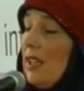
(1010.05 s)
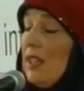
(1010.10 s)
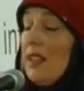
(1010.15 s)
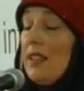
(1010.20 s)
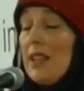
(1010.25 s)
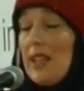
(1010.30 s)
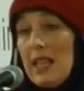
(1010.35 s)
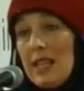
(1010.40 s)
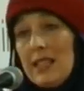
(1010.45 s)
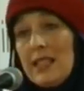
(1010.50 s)

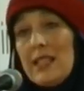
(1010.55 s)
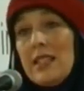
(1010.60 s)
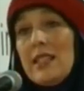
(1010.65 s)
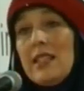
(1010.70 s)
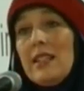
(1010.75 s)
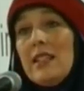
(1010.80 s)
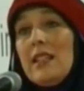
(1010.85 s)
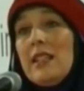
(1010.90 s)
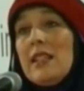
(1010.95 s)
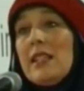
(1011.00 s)
And that
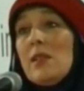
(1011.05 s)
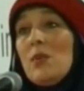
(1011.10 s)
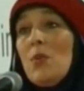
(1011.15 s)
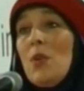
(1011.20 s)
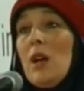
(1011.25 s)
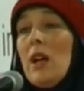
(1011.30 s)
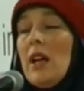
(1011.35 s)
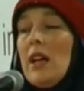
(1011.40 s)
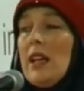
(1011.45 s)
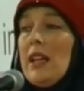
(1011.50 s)
is
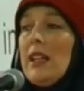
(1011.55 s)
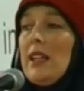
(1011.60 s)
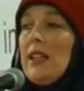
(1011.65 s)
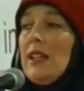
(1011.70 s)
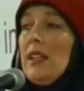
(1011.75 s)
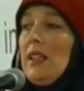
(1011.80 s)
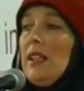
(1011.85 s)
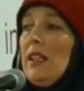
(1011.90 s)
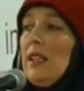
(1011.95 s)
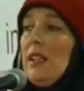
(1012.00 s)
why